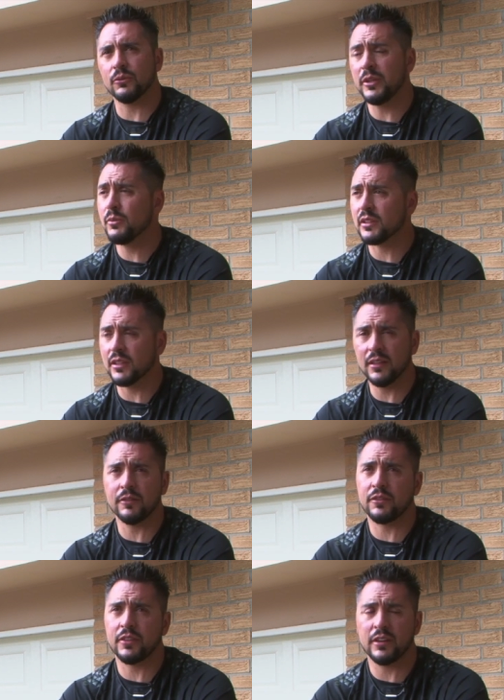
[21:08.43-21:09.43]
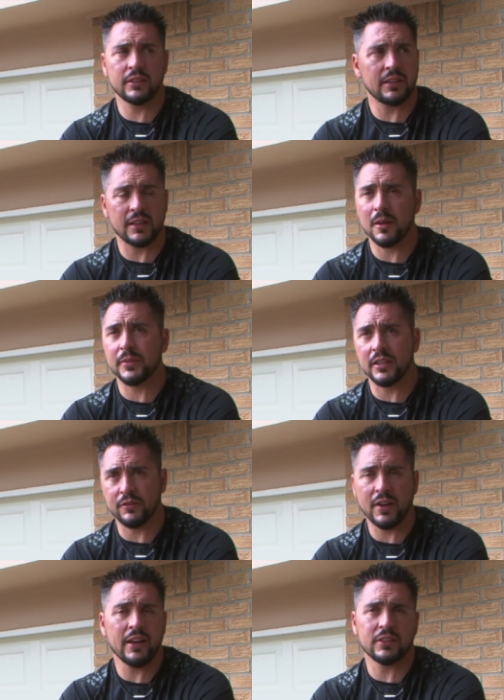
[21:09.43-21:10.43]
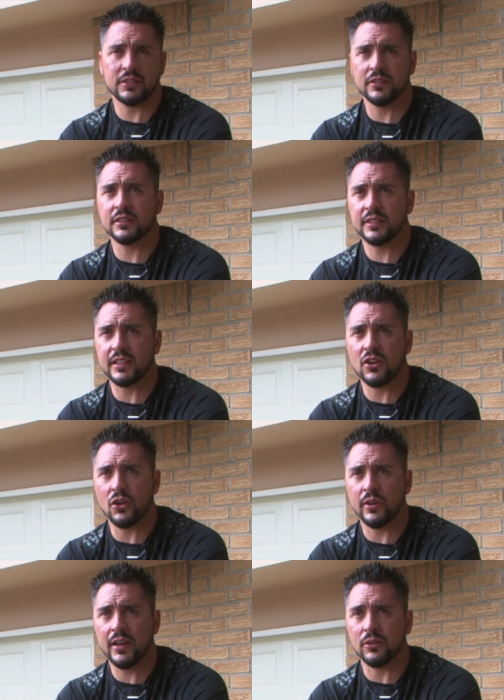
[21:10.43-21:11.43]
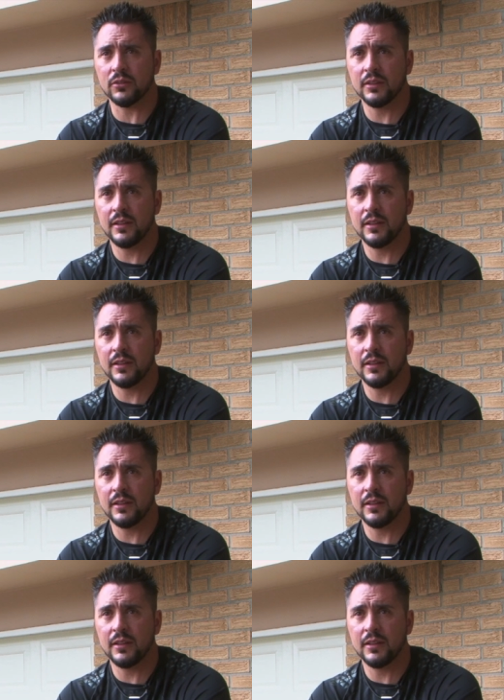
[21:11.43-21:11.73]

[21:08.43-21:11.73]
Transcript: We would love for there to not be any fires here in the state of Colorado,